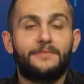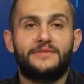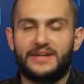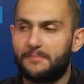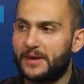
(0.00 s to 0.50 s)

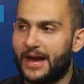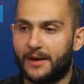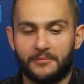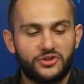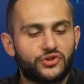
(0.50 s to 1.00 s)

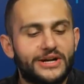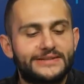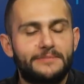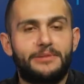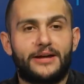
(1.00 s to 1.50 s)
TPM,
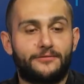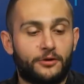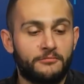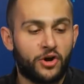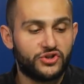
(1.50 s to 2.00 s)
Trusted
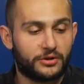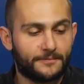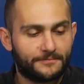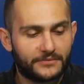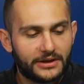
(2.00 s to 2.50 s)
Platform Module.
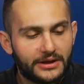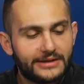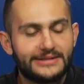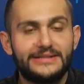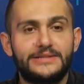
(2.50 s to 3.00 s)

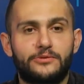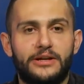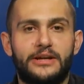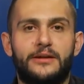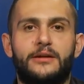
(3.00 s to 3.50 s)
This is
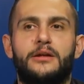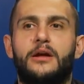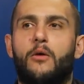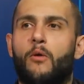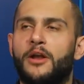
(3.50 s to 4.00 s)
really
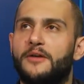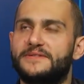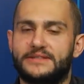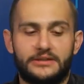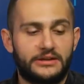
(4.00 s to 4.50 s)
one of
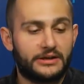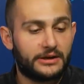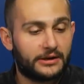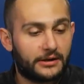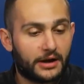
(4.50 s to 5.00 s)

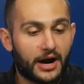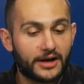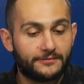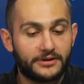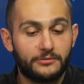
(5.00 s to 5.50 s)
the
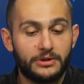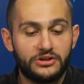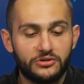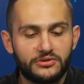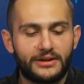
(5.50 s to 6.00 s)
hardware we
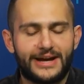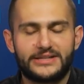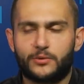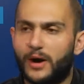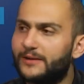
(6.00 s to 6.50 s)
utilize
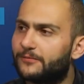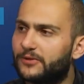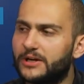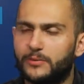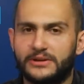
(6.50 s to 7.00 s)
quite
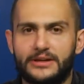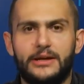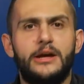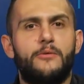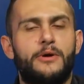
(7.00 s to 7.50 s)
frequently
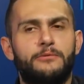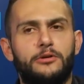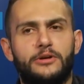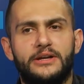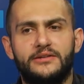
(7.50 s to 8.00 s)
when we
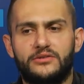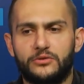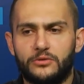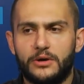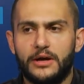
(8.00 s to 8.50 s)
look
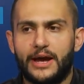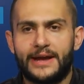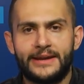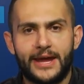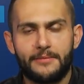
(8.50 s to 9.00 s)
into
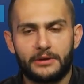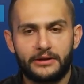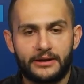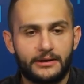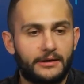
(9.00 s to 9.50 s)

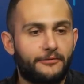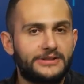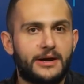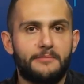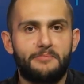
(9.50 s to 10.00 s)
enabling, for
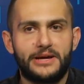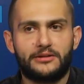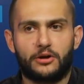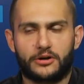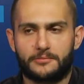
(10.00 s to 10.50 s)
example,
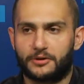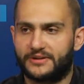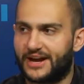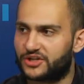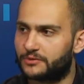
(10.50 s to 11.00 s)
BitLocker
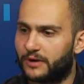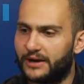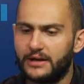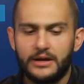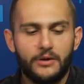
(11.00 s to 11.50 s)
protection, right?